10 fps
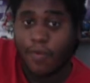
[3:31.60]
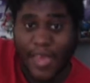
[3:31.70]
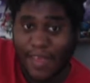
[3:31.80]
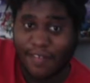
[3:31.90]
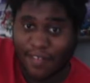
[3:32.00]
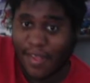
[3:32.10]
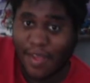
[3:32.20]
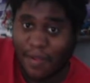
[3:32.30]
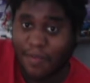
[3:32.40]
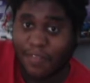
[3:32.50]

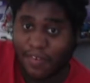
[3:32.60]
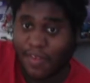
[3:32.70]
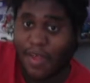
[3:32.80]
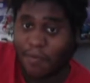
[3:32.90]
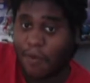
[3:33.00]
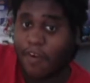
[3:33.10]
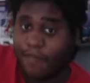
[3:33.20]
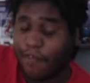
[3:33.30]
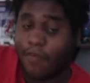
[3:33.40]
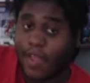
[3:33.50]
exile the top card
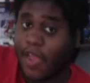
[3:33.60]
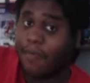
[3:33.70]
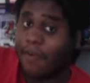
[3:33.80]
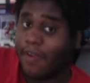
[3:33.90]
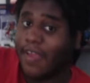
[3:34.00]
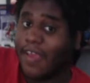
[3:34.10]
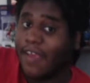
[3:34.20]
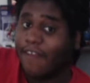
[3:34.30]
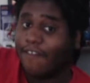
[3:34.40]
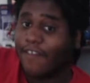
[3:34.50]
of your library
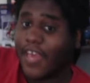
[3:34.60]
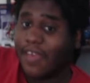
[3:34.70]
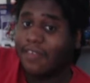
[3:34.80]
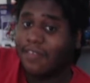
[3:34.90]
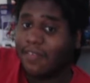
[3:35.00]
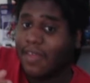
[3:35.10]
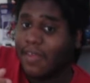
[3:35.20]
face